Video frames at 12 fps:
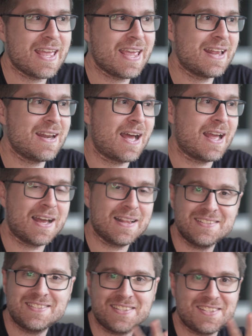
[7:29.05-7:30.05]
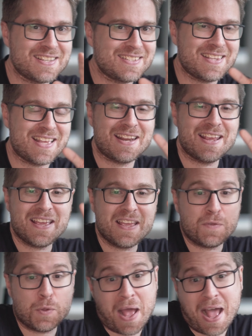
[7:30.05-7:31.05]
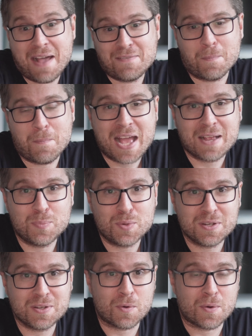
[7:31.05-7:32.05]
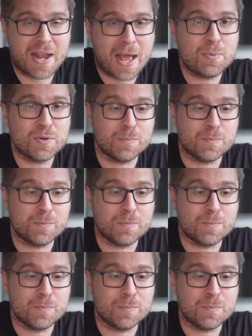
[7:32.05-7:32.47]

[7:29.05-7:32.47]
and I highly suggest that if you have a MacBook or an Apple